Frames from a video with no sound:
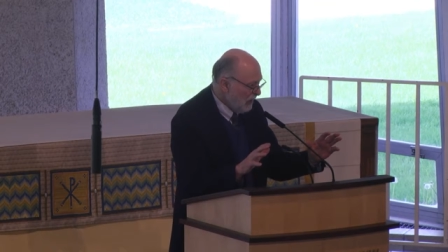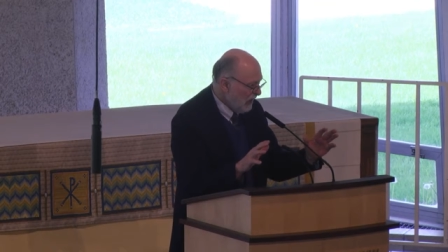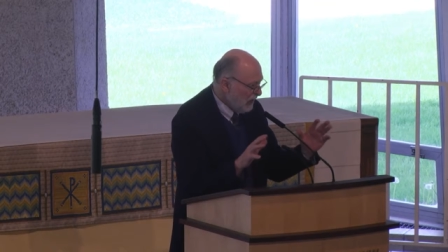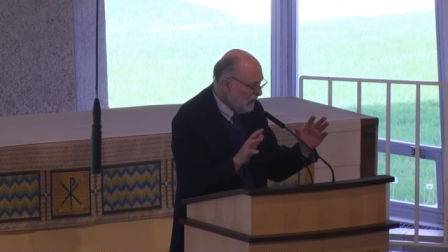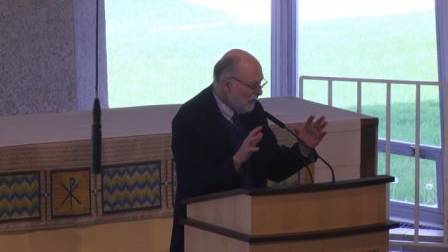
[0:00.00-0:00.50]

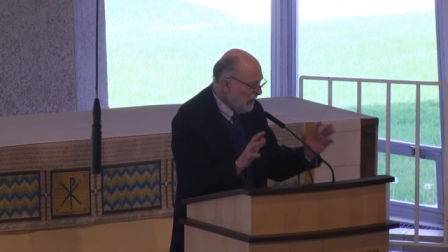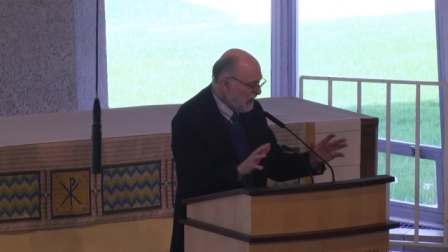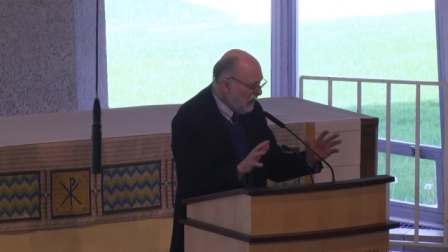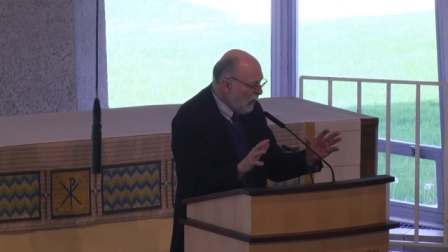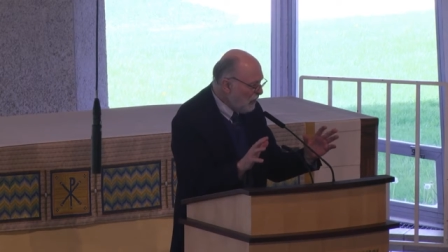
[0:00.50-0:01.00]
Because if we
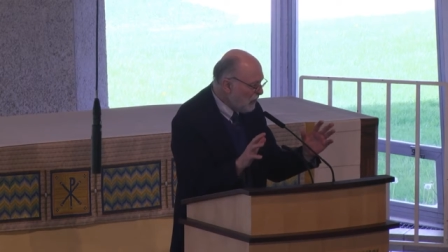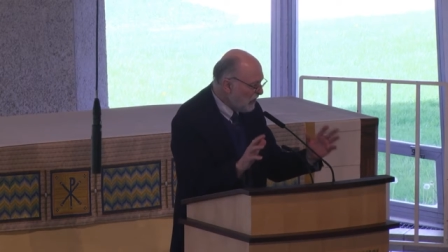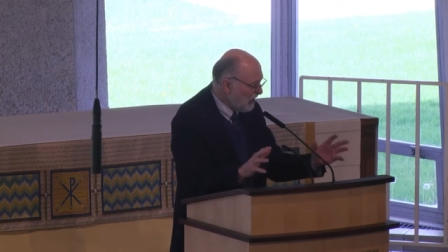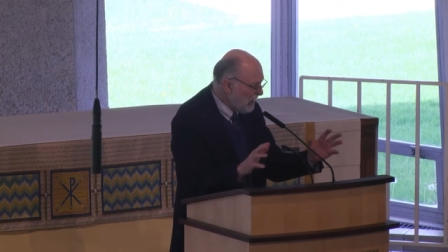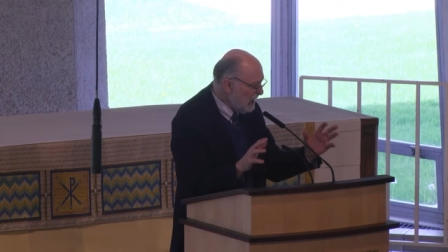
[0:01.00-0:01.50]
don't
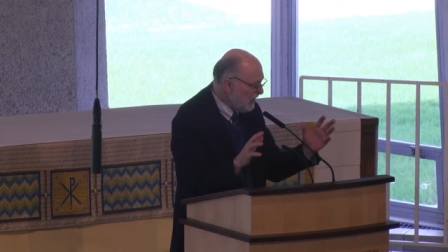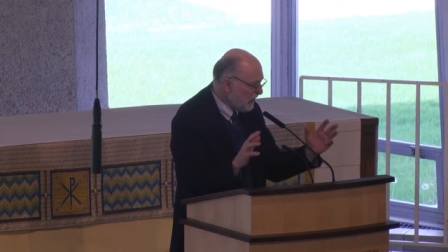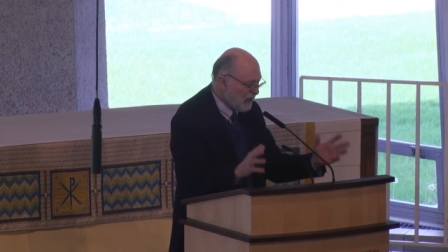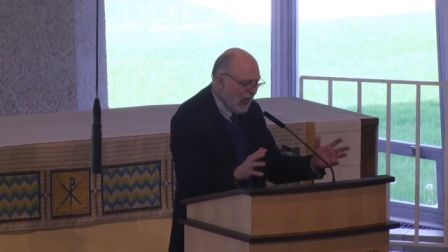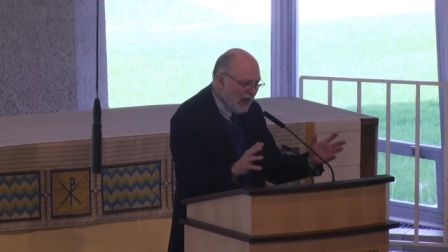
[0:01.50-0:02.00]
see the
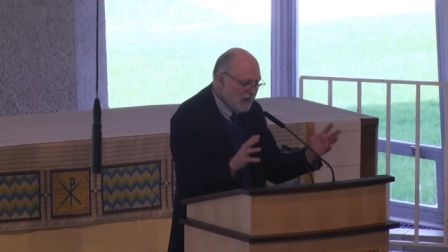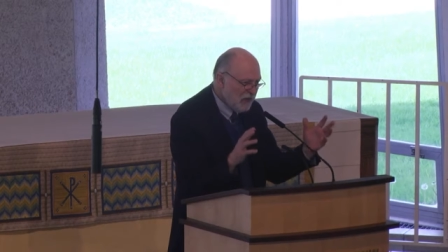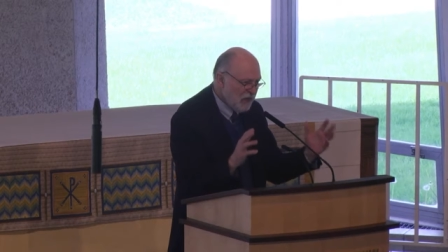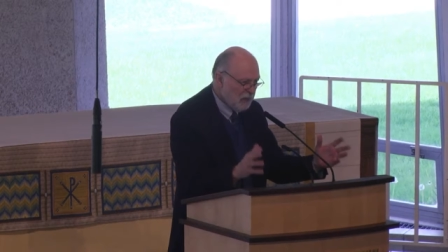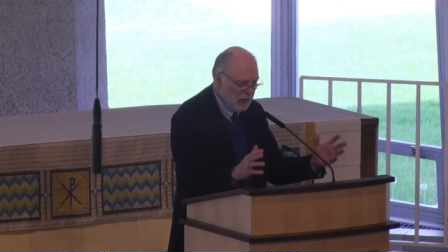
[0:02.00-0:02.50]

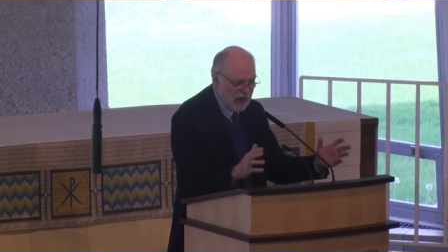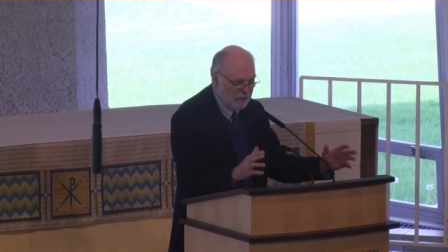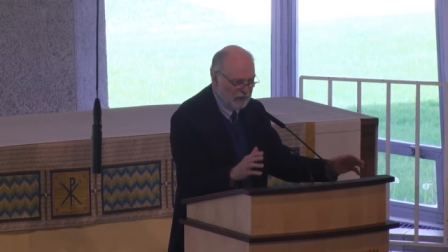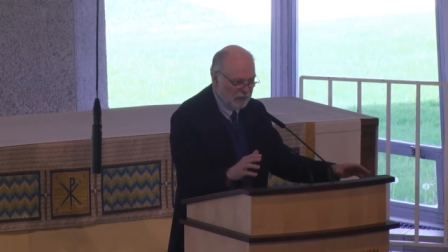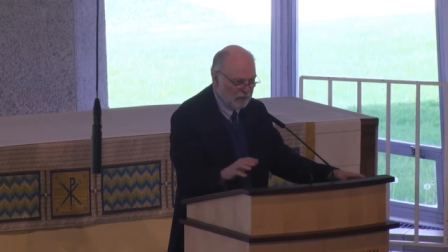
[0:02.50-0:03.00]
size of the
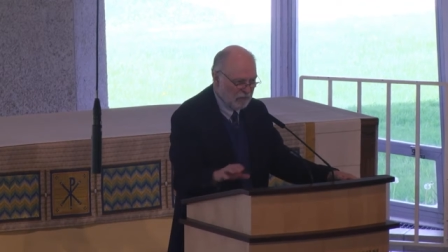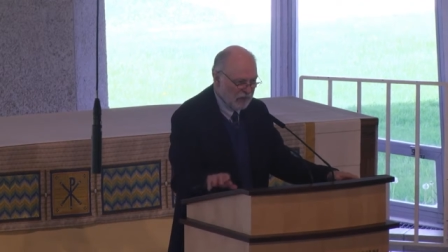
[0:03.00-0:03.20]
problem,